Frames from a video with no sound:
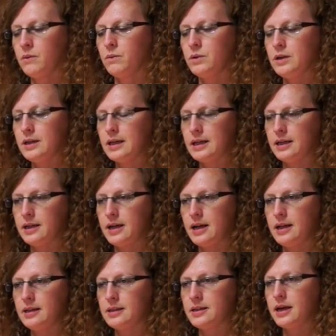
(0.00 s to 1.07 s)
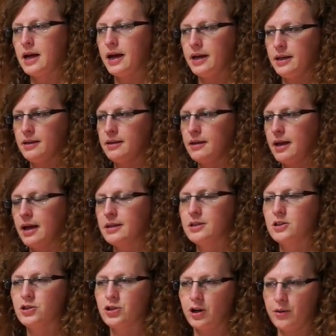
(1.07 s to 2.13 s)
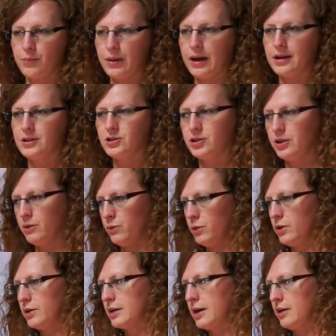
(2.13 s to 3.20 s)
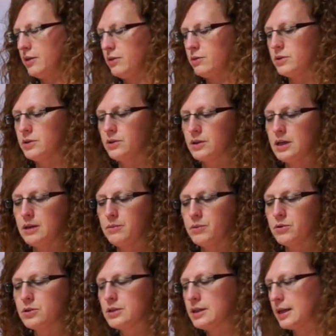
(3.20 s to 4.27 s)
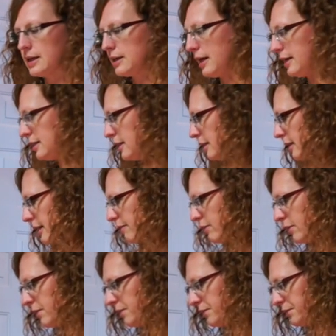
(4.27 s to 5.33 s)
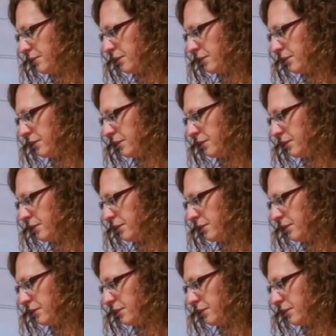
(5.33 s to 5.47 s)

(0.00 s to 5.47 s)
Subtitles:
When you get it on its side, that's a sharp edge and it will cut through. So keep your stick nice and level.